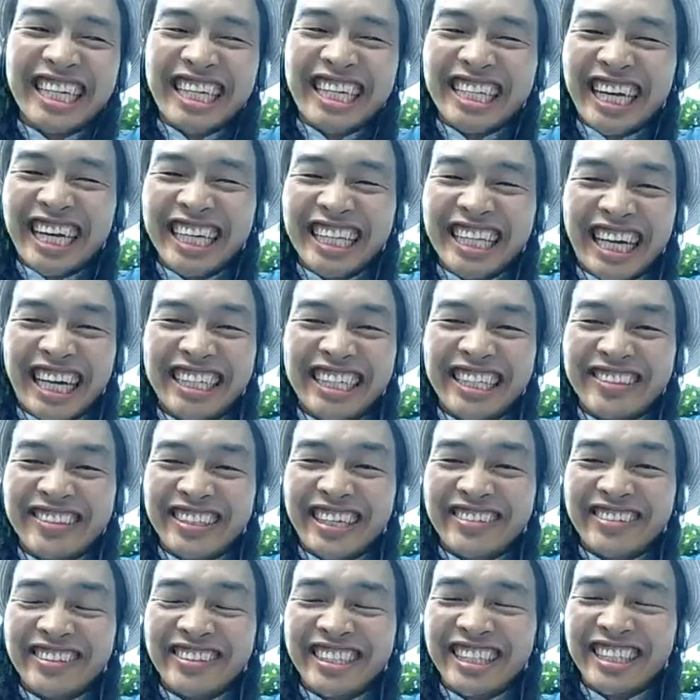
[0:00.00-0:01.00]
uh, I know San
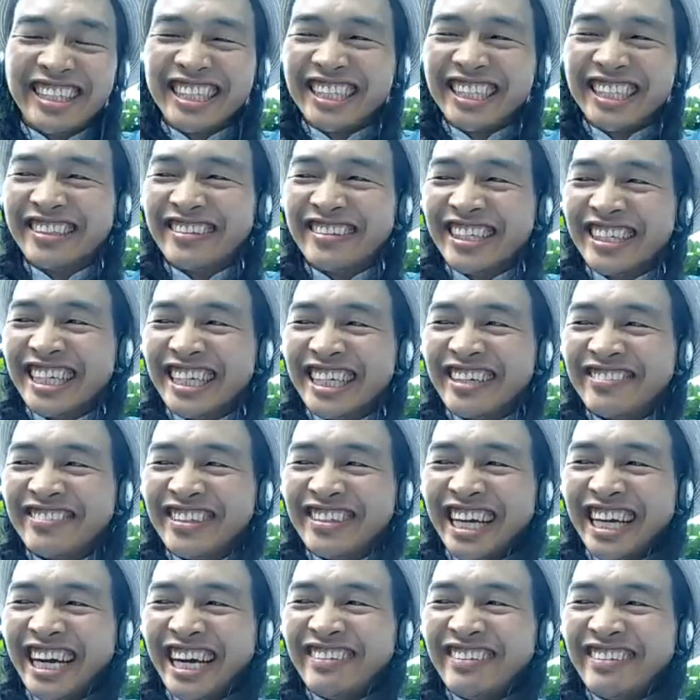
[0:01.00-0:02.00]
Francisco, they often
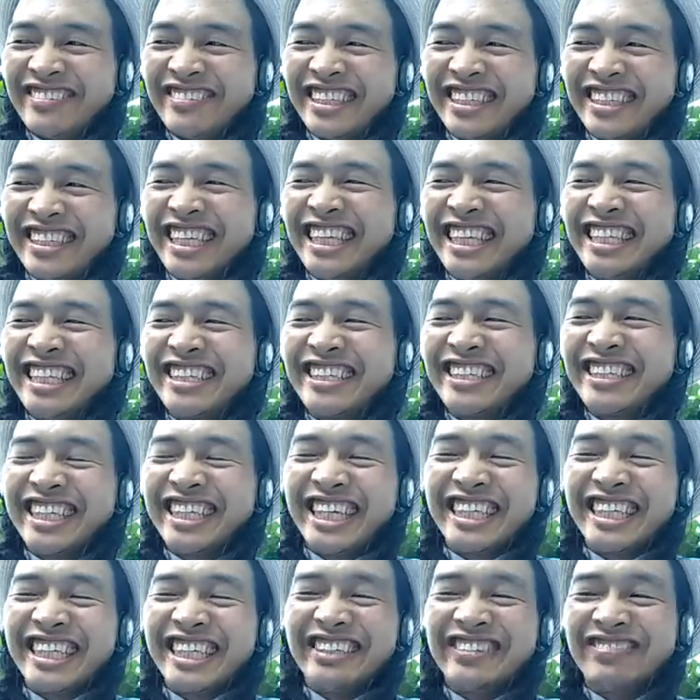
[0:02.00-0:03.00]
have their
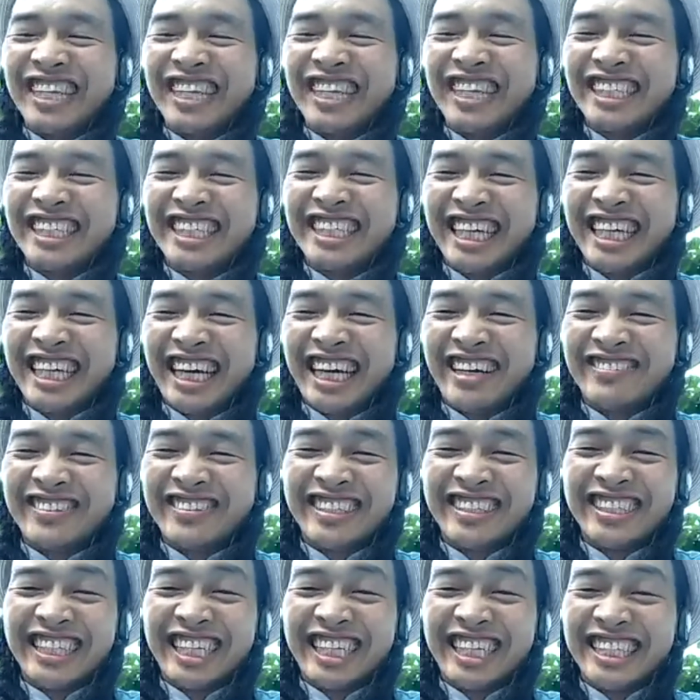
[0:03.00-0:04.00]
custom bus stops, their
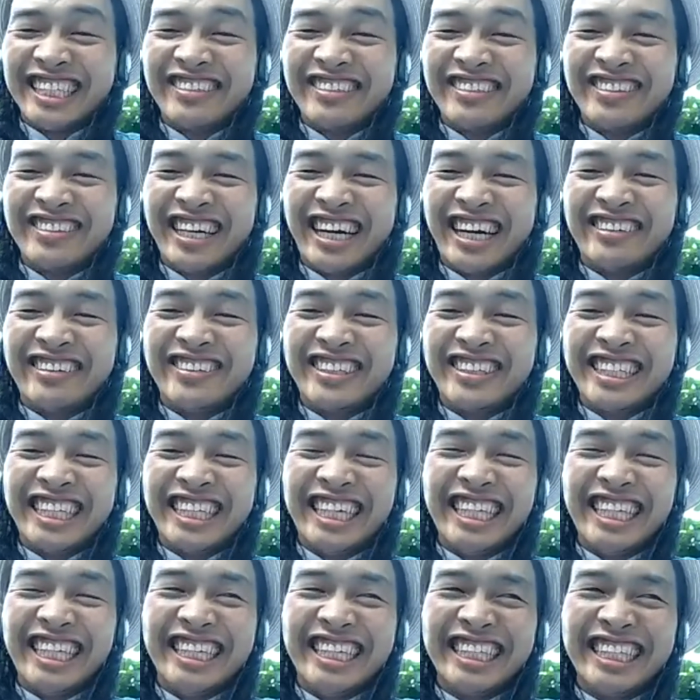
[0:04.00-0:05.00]
custom garbage
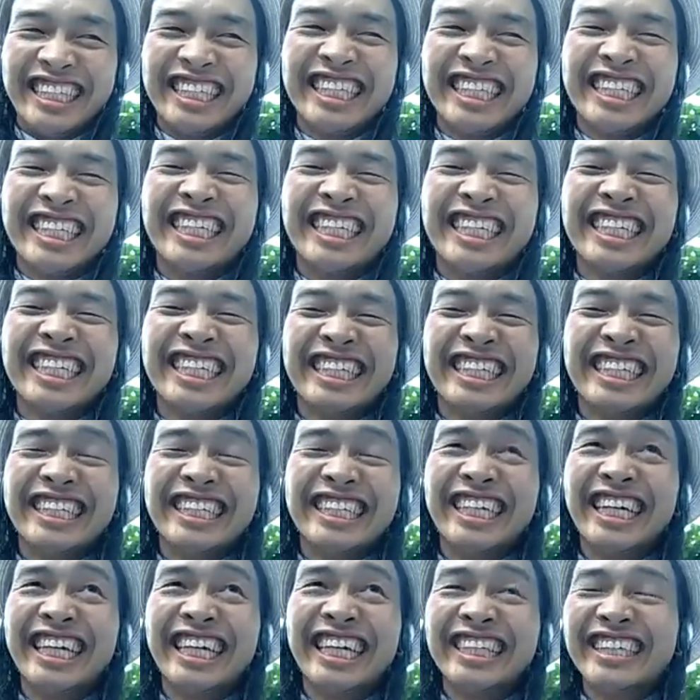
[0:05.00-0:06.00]
cans.
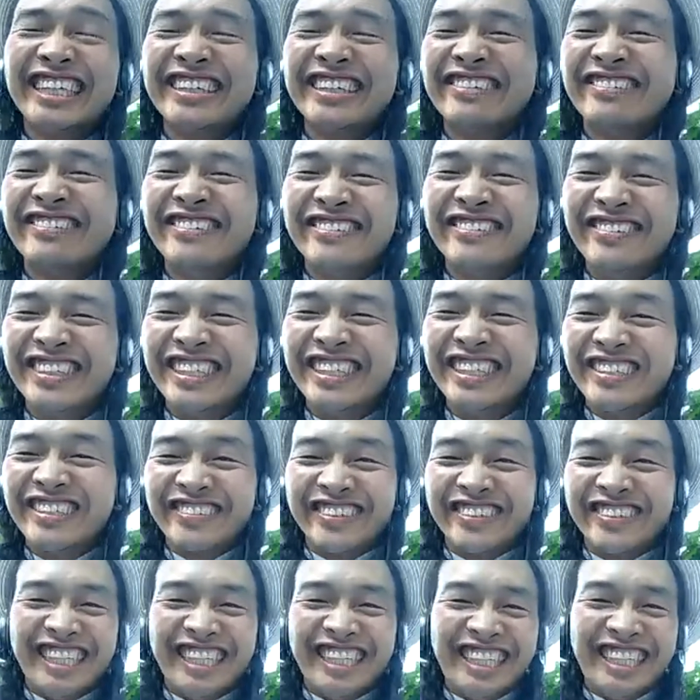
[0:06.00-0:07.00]
We don't
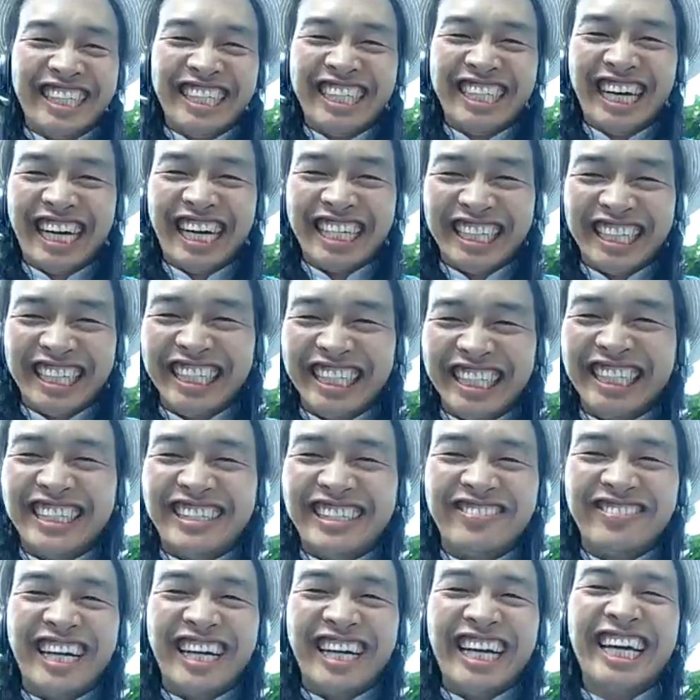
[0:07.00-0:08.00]
really need that on East
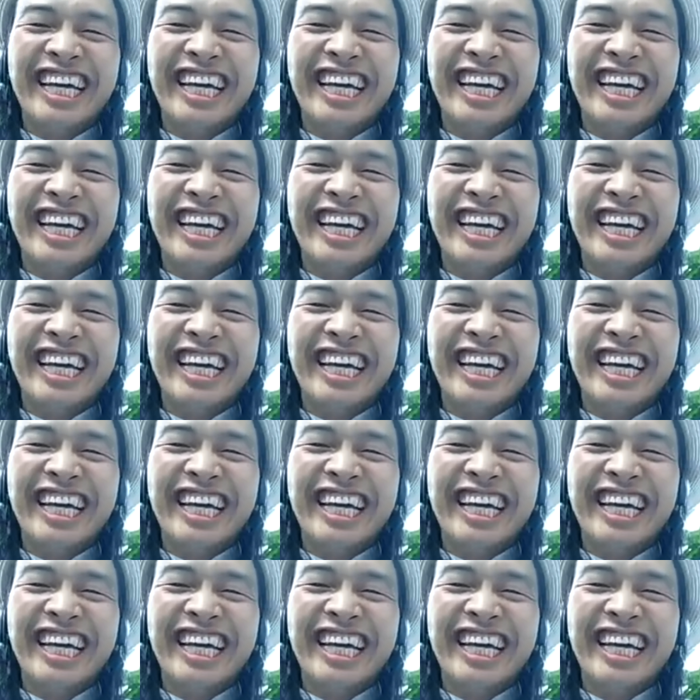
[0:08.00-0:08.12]
Bay.